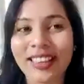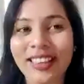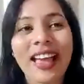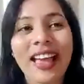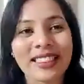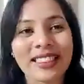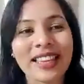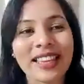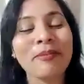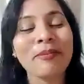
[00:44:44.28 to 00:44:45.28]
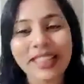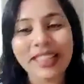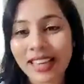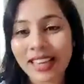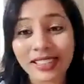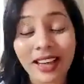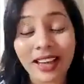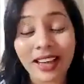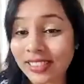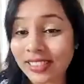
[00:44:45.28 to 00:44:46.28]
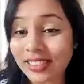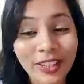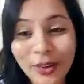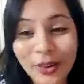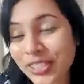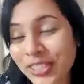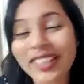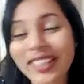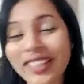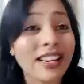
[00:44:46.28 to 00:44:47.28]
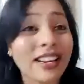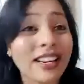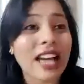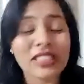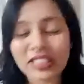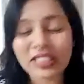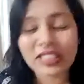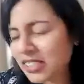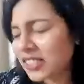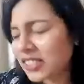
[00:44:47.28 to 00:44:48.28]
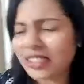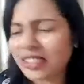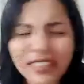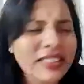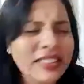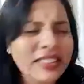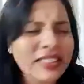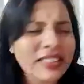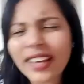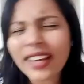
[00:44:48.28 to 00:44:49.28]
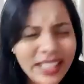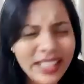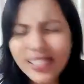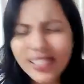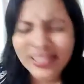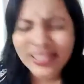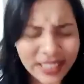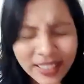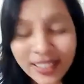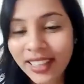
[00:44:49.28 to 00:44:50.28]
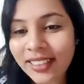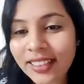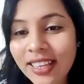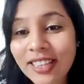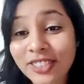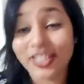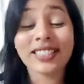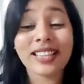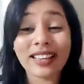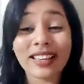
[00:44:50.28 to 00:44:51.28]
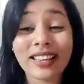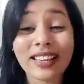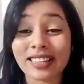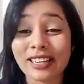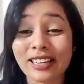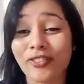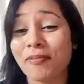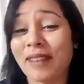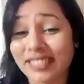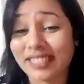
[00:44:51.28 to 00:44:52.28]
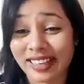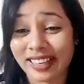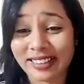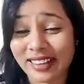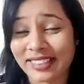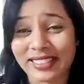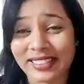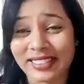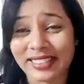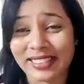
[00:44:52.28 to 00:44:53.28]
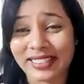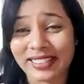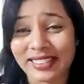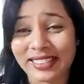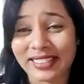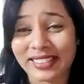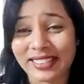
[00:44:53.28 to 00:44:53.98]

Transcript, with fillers: And then immediately I started taking coaching and I started studying day and night, day and night, day and night, just like I studied for my secondary examination.